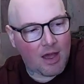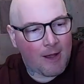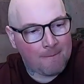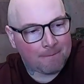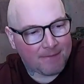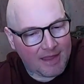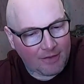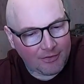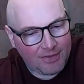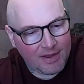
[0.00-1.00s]

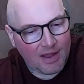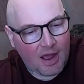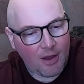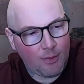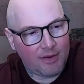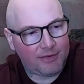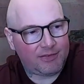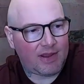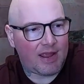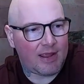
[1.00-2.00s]
The other thing I will
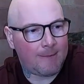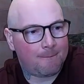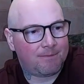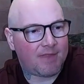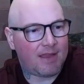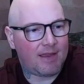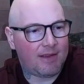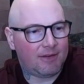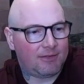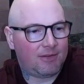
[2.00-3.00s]
say
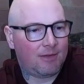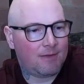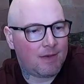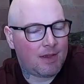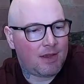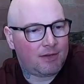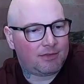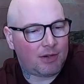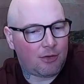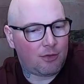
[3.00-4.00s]
is,
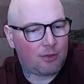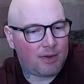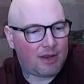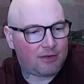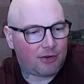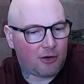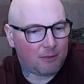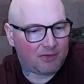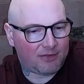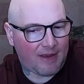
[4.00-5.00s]
so in
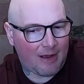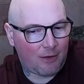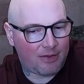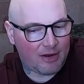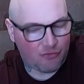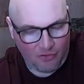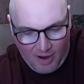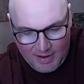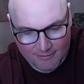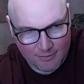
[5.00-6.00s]
terms of how they
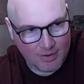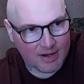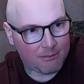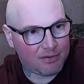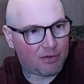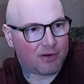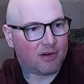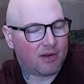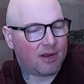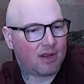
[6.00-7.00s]
dry if you get a
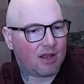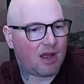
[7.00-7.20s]
booter,